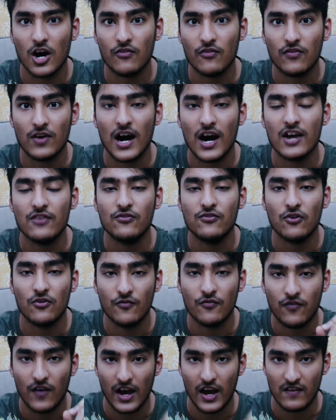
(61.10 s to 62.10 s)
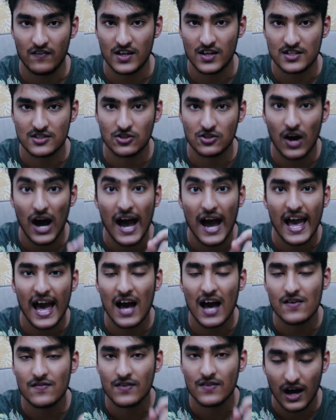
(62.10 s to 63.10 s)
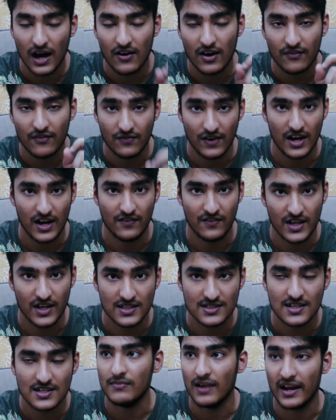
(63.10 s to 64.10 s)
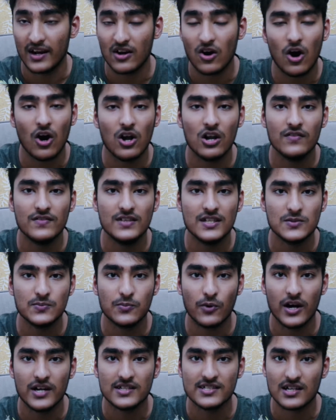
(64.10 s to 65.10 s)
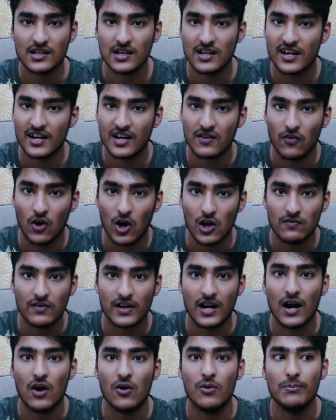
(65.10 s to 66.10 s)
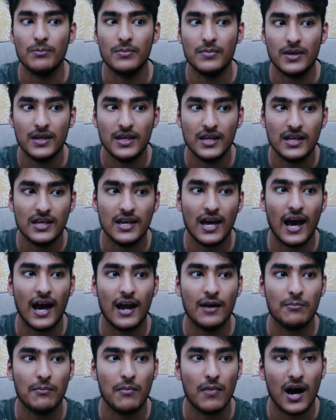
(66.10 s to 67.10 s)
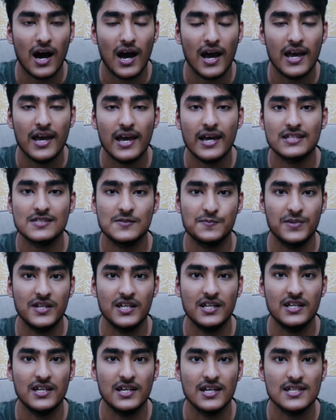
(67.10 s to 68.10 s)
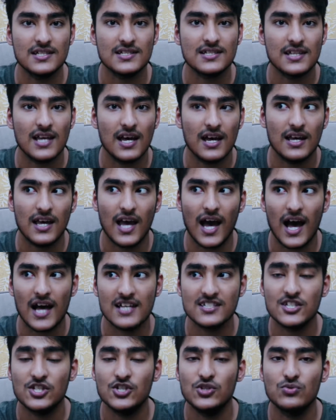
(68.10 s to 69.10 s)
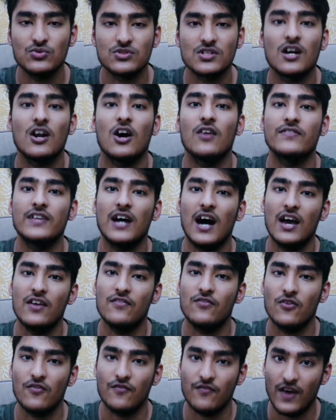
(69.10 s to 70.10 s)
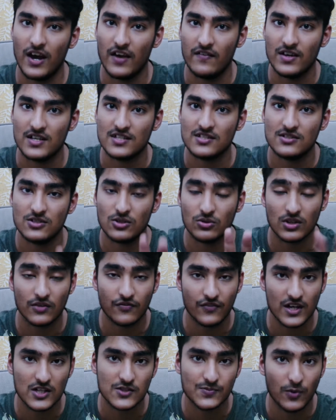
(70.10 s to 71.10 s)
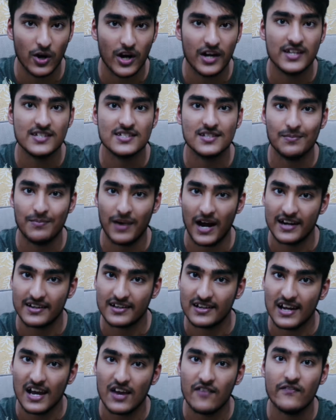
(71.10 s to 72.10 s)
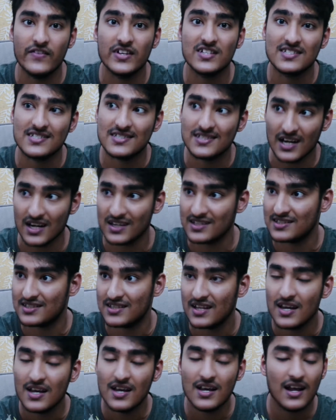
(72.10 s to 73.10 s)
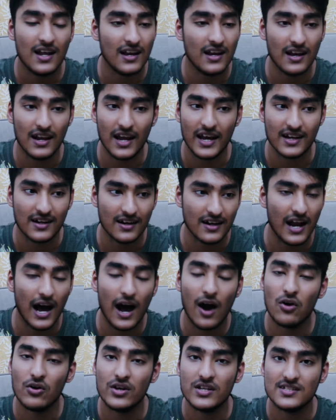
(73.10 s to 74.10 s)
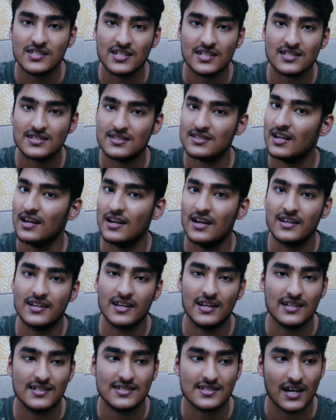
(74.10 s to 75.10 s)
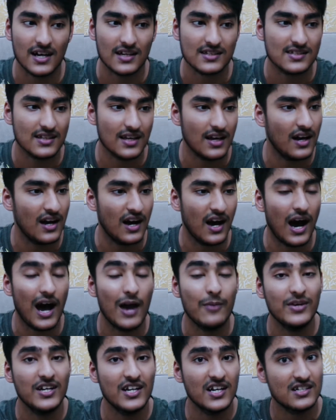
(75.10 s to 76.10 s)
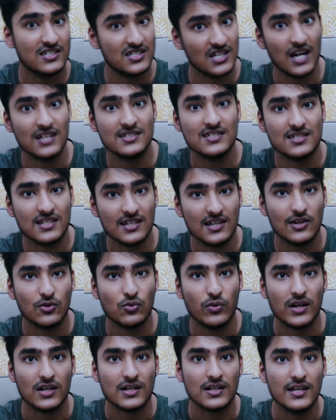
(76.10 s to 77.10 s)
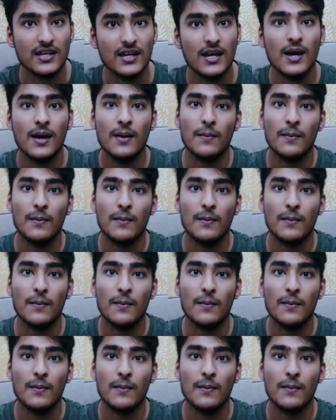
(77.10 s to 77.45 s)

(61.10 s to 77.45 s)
of an iPhone five S. So I have a five S. Like, all of these points are gonna revolve around me and my experience as a user of the iPhone five S. So the first point is the battery life, which sucks. Like, now it just literally sucks. Uh, I mean, it charges really quickly,